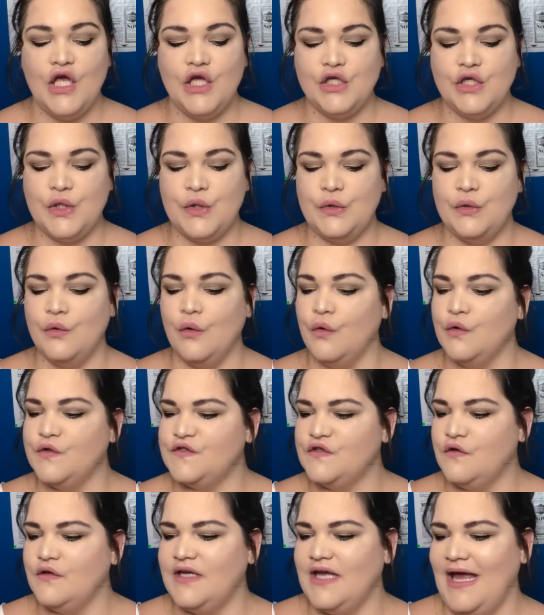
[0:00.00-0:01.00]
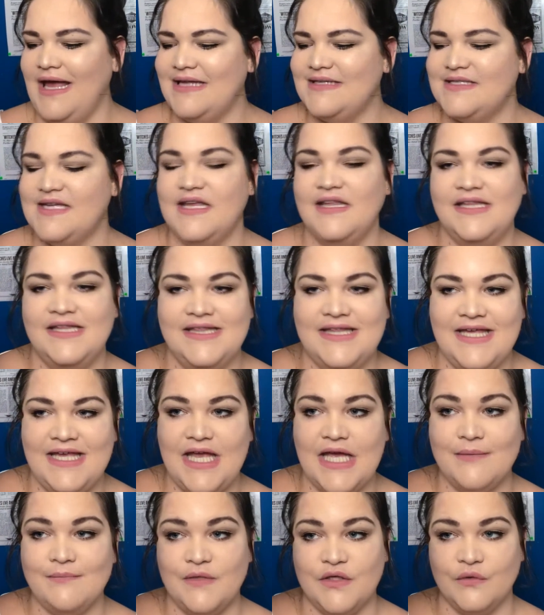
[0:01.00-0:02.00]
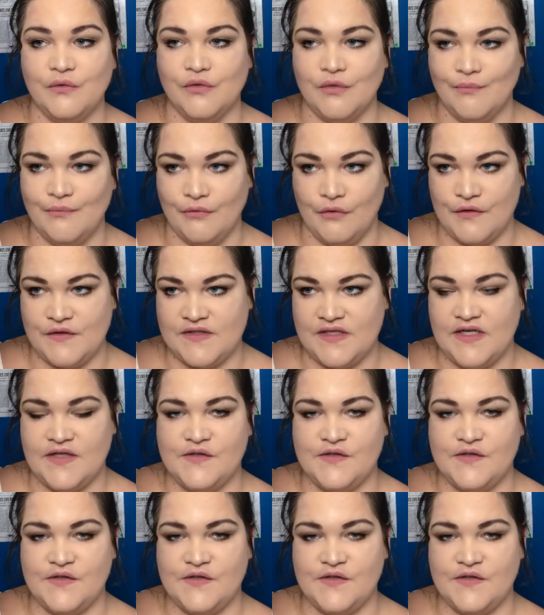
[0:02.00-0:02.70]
You also get the Mineral Bronzer.